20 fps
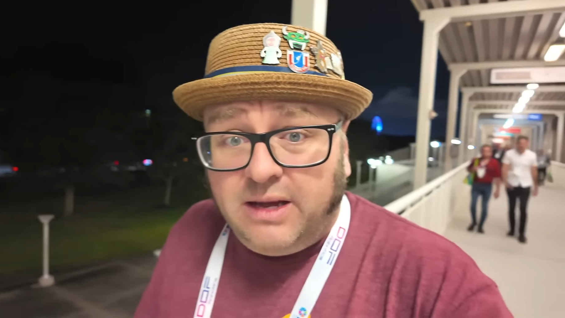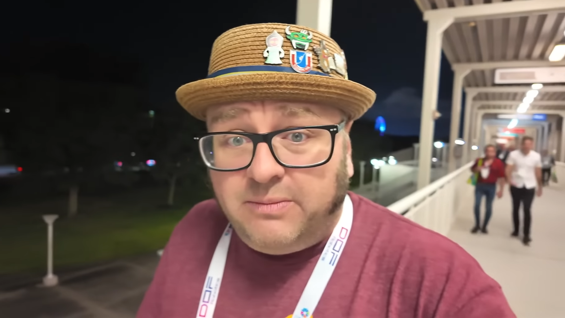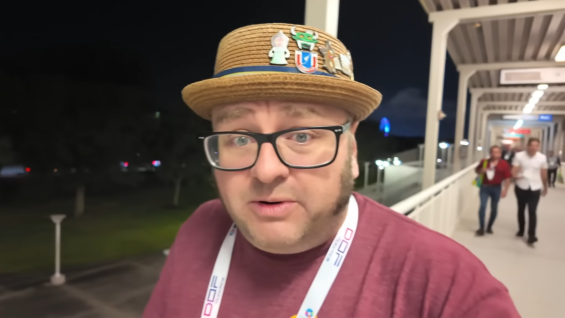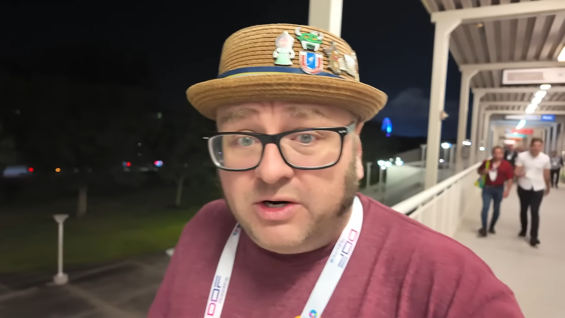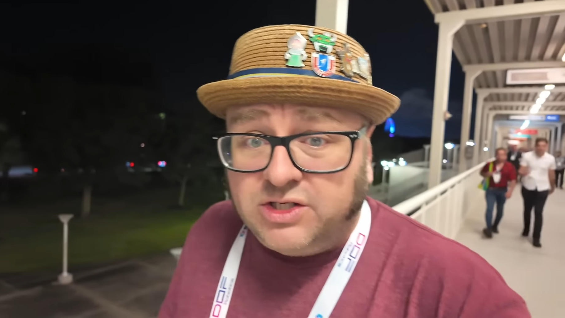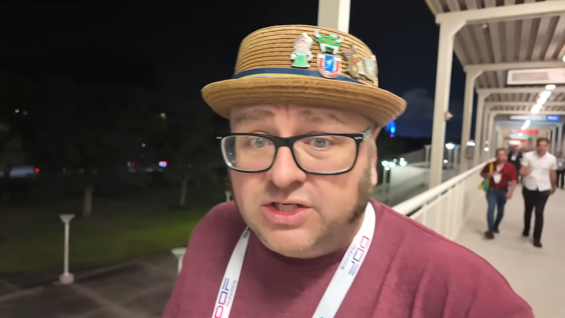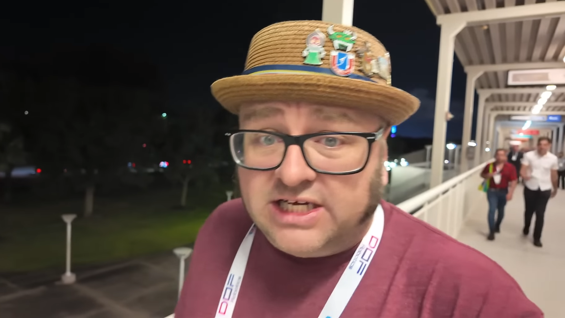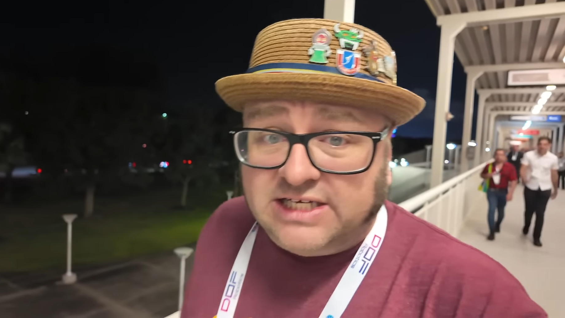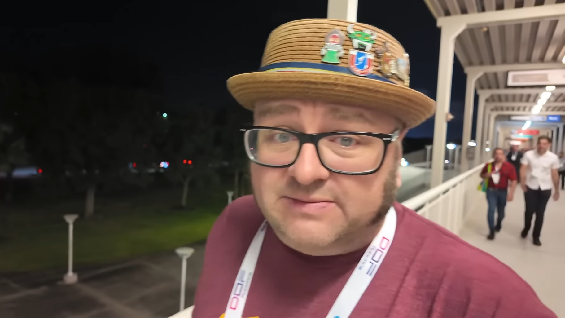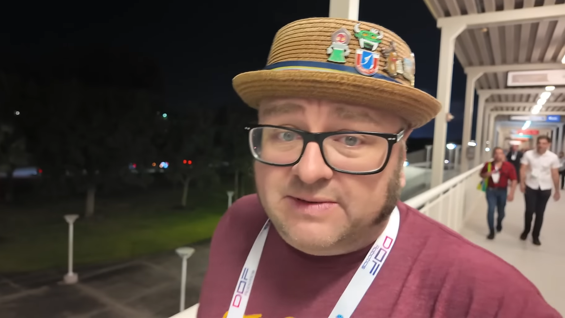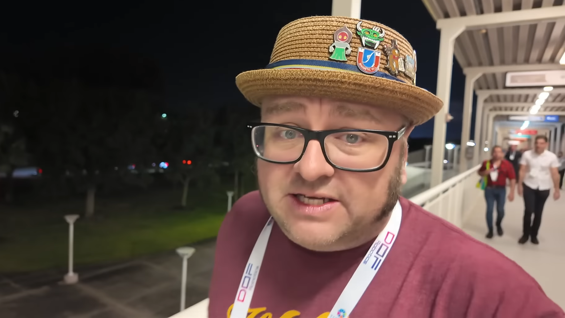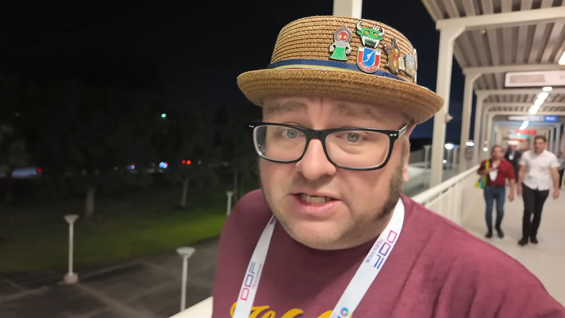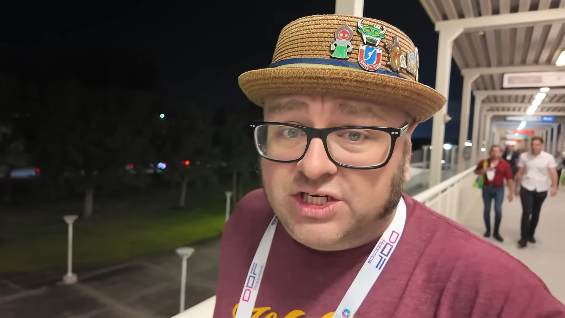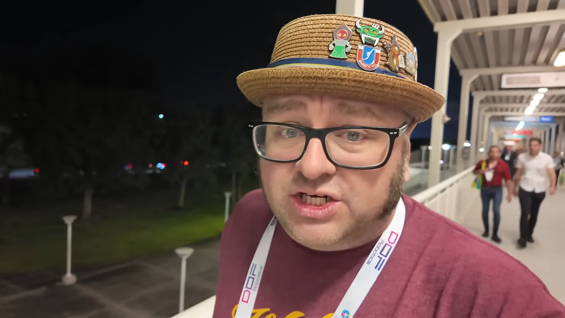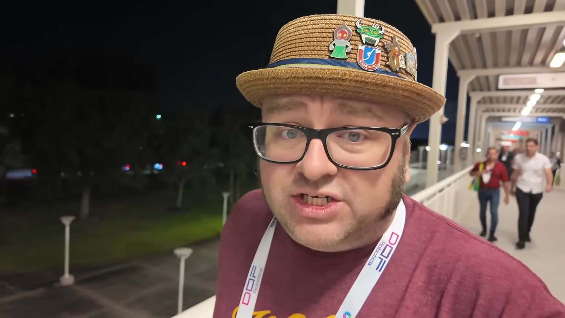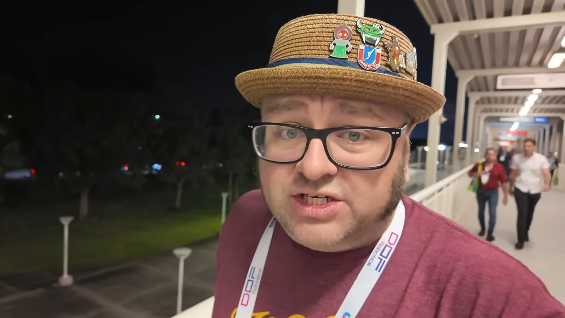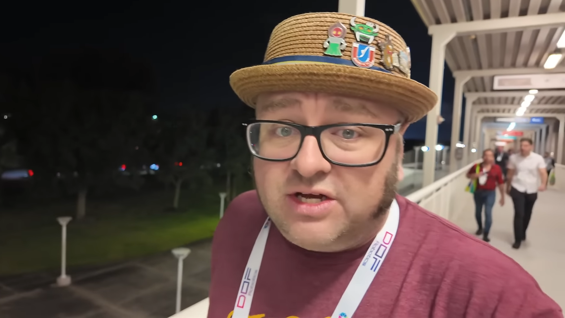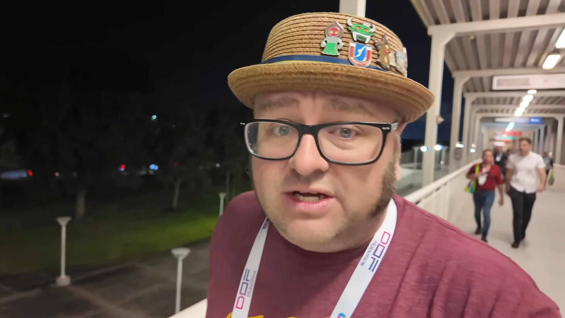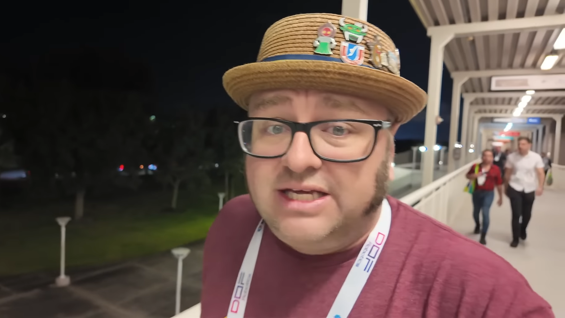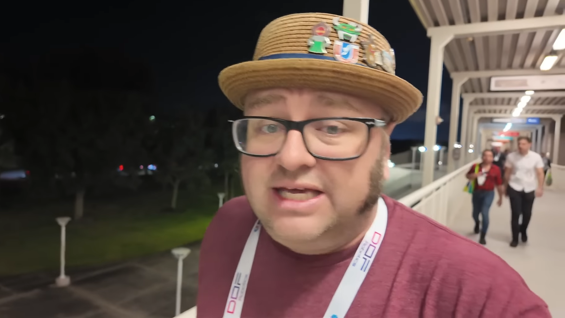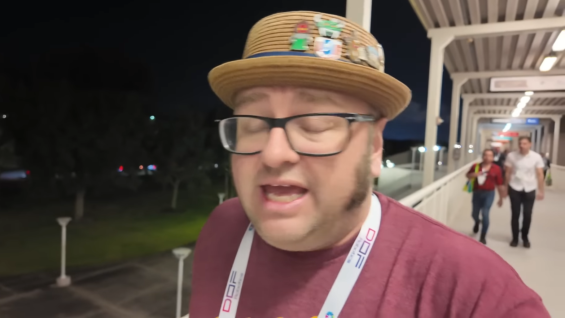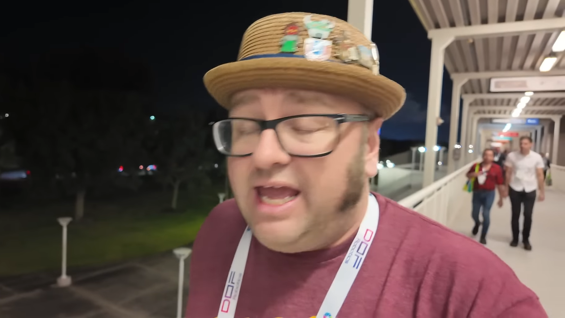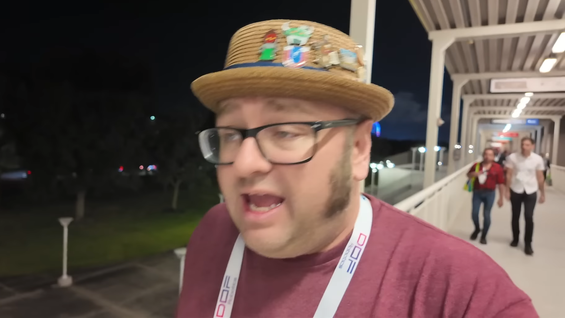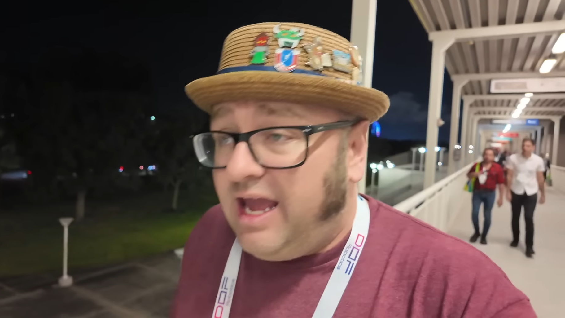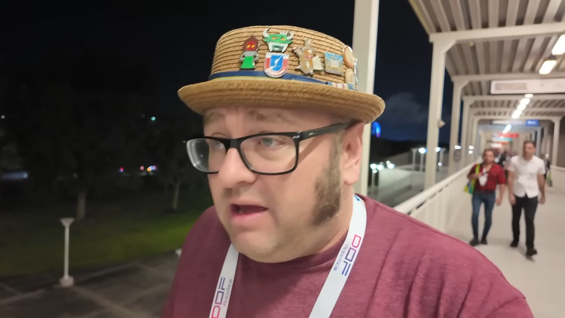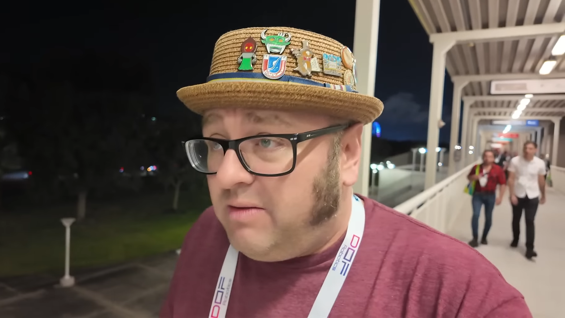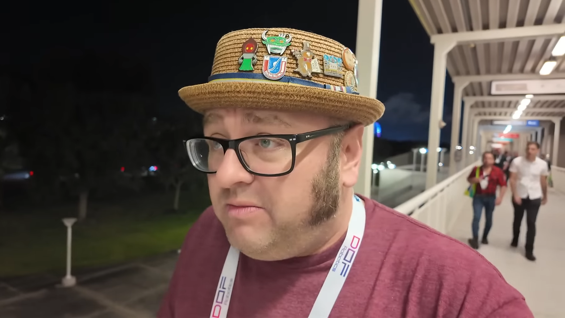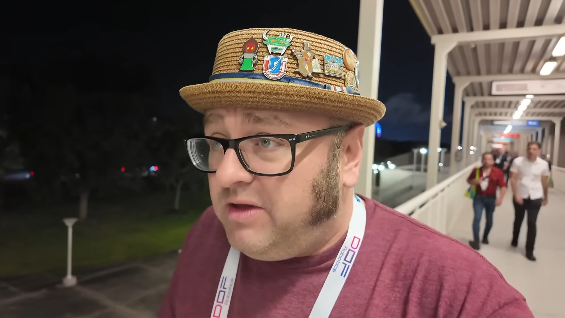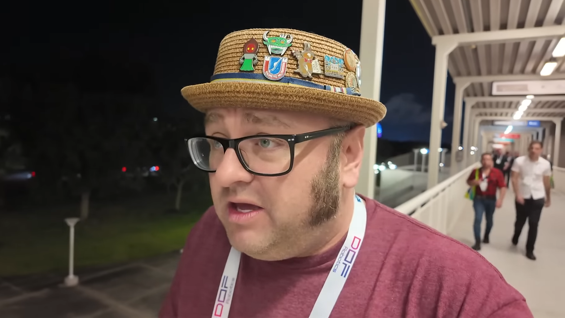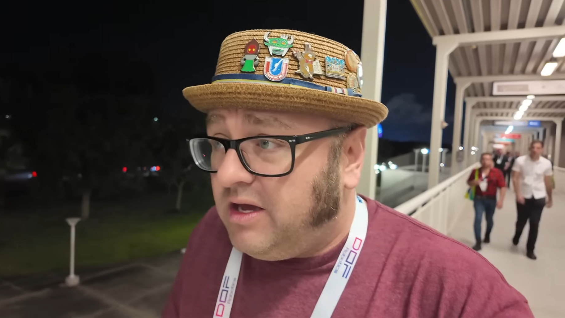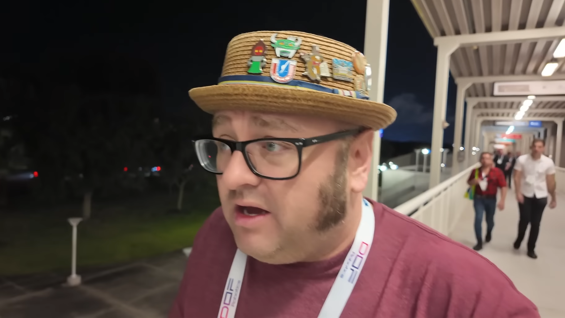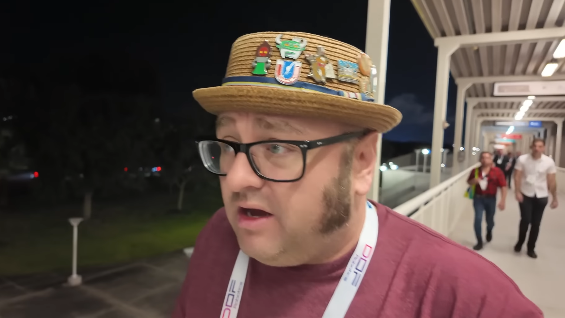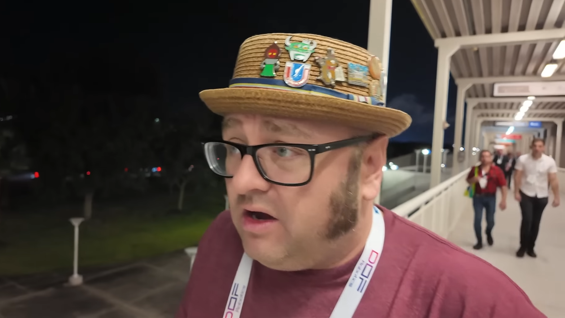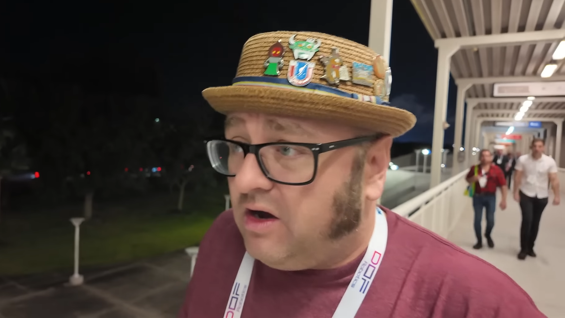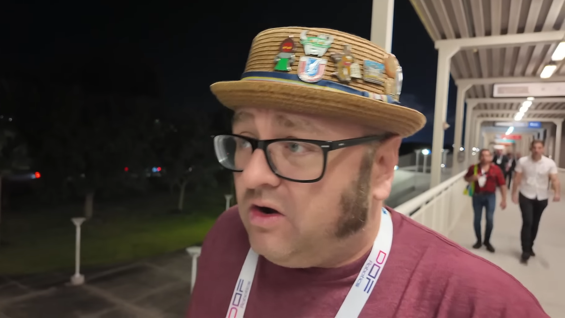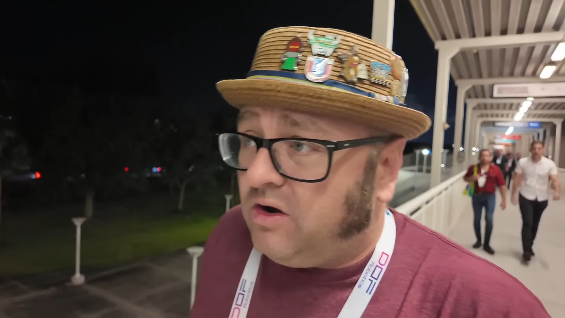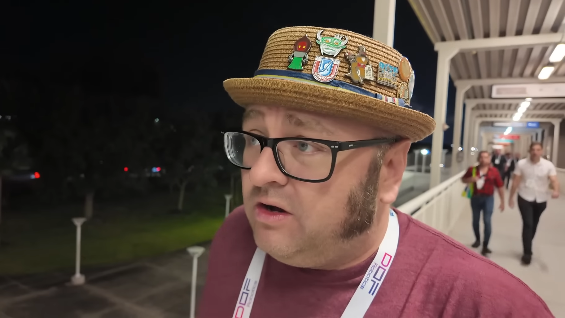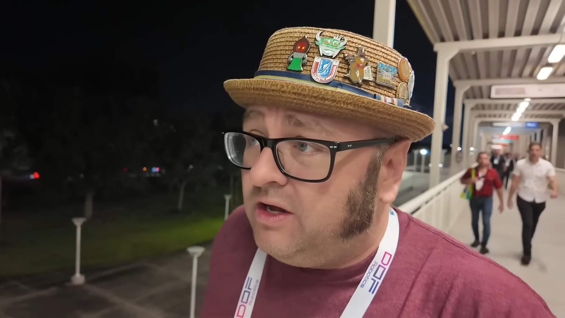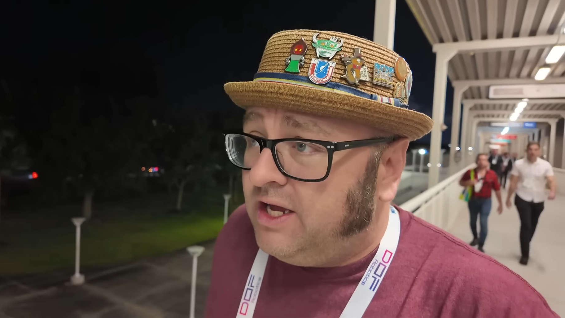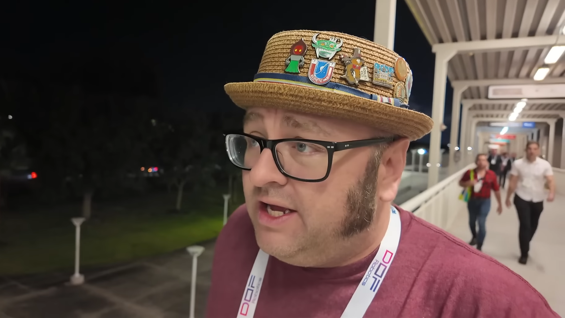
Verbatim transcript: personalized messages on Cameo.